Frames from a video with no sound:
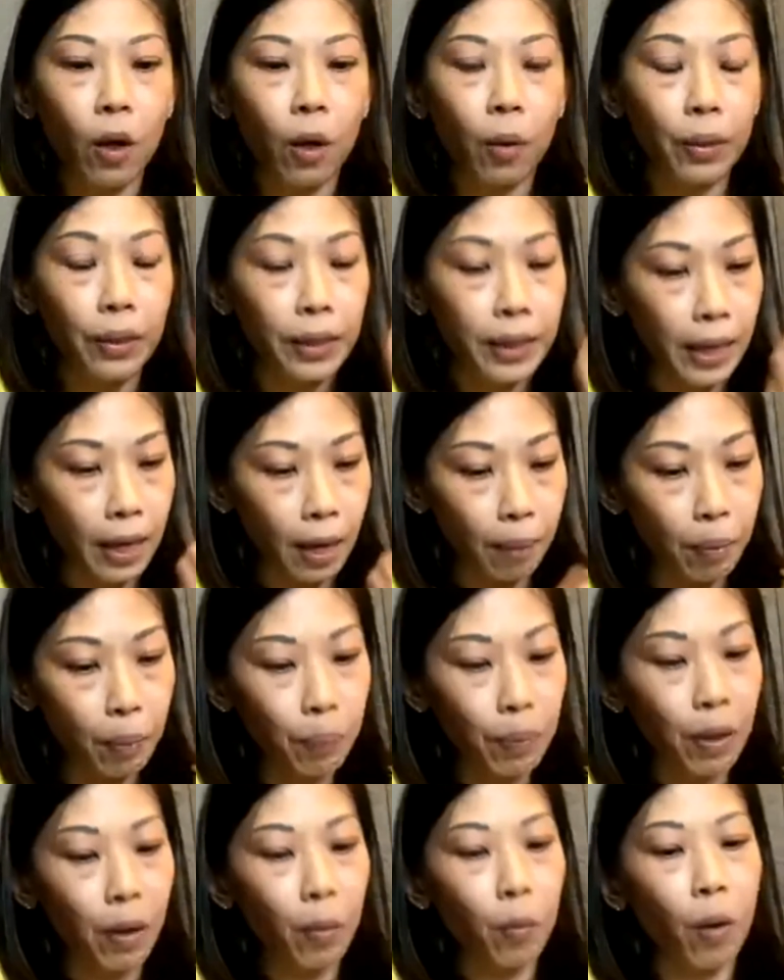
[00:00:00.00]
when you take
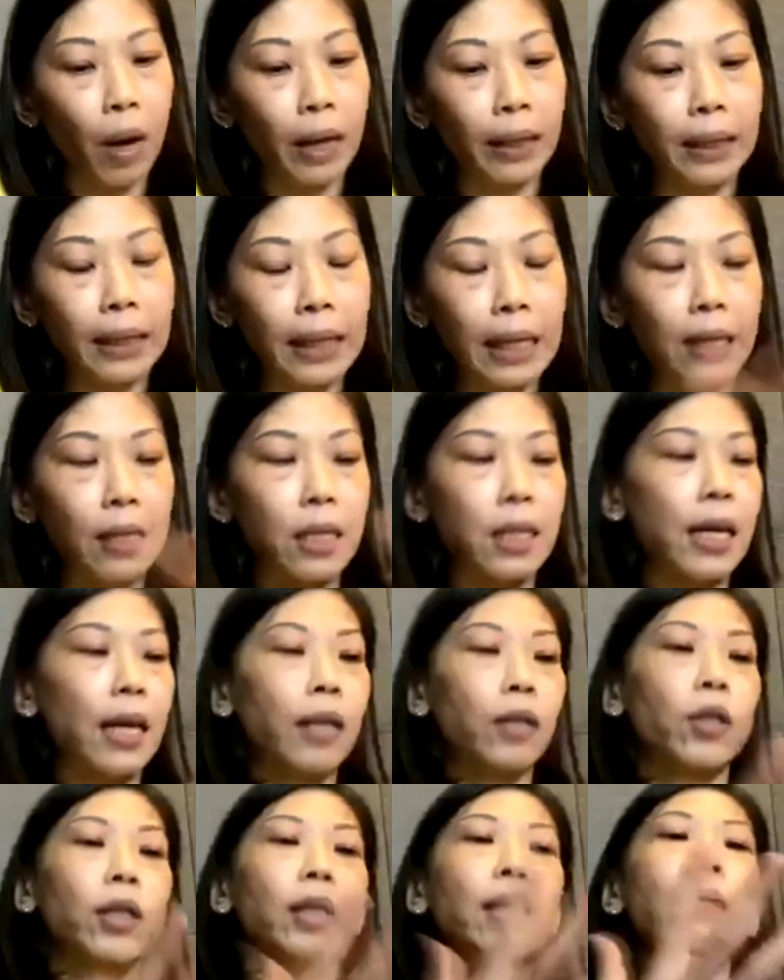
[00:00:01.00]
IPPA1, it's
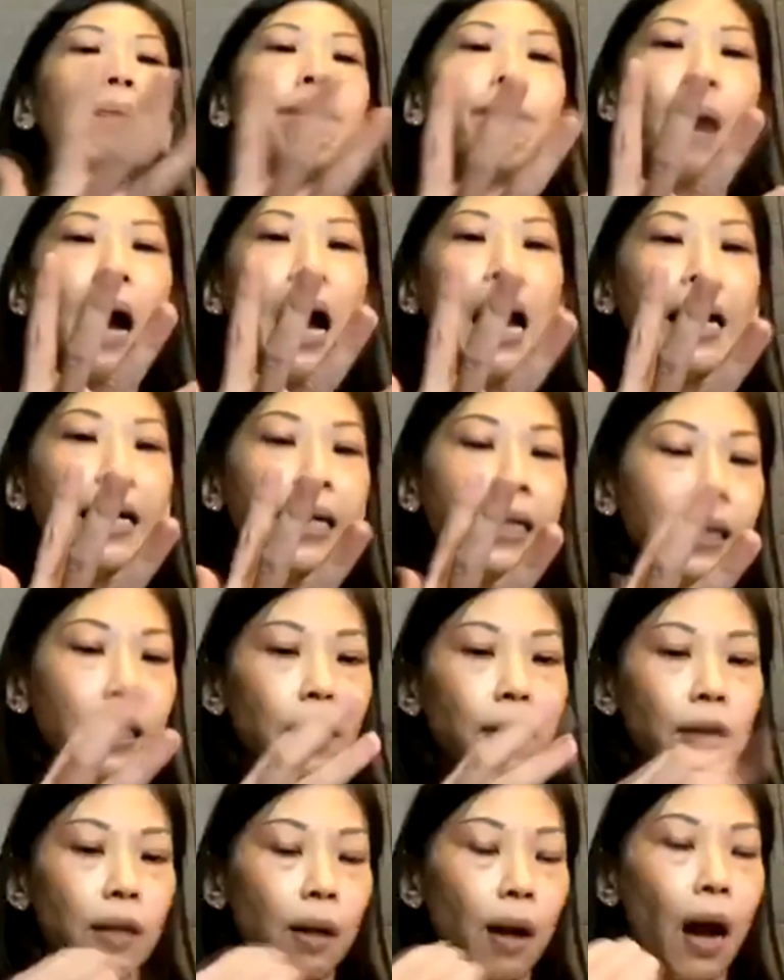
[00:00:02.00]
actually bind
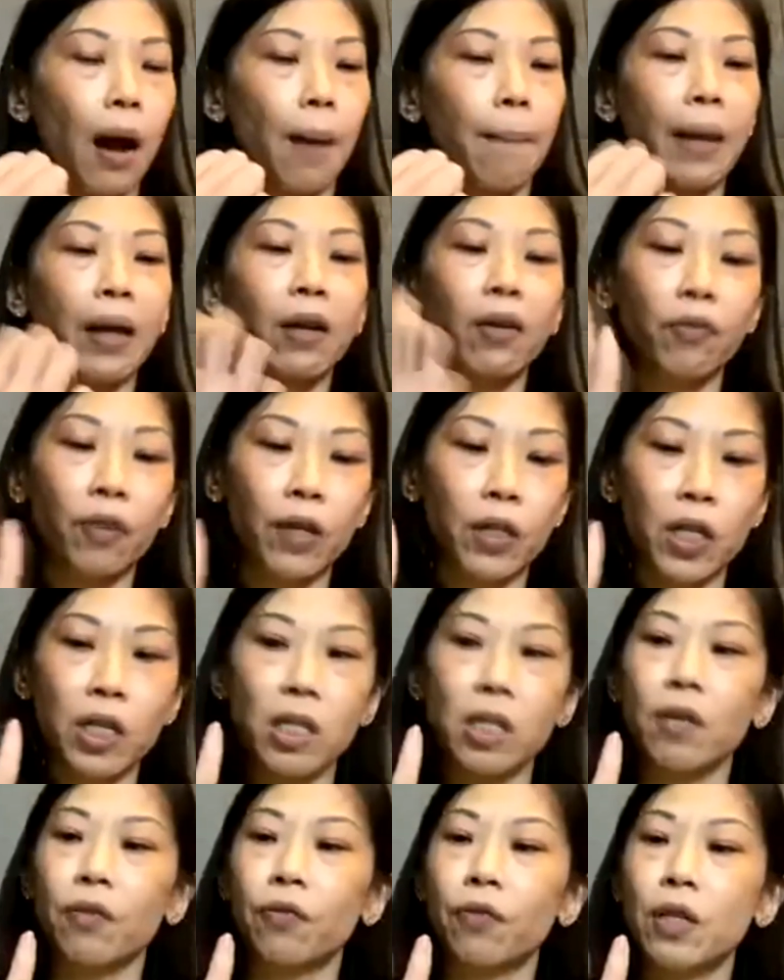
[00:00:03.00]
the macrophage
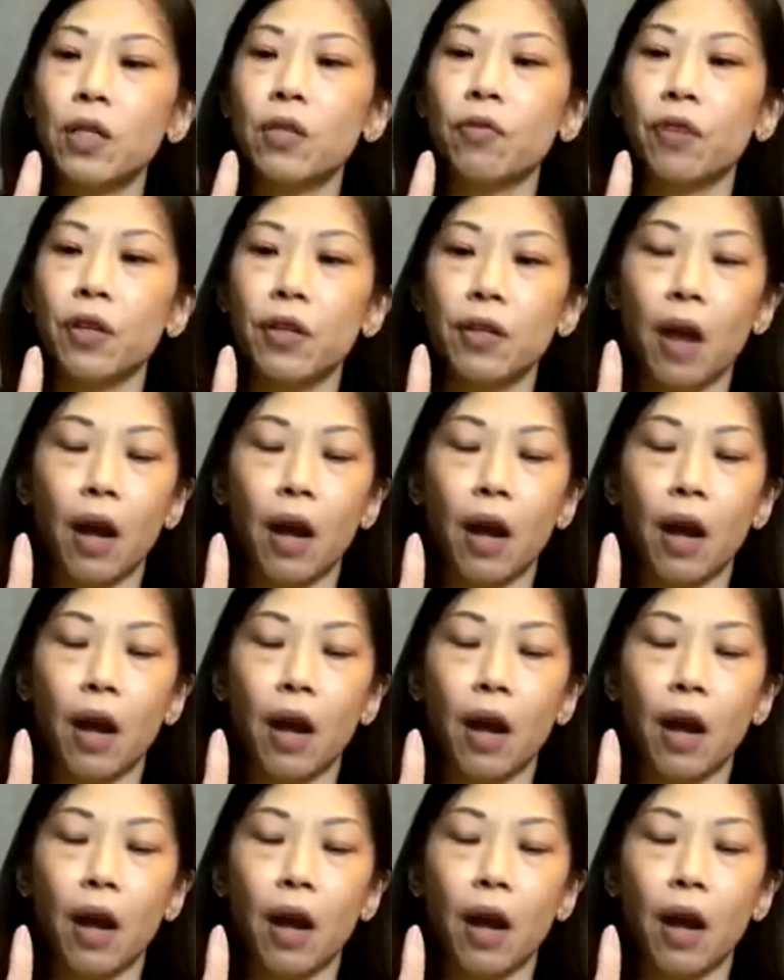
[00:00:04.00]
surface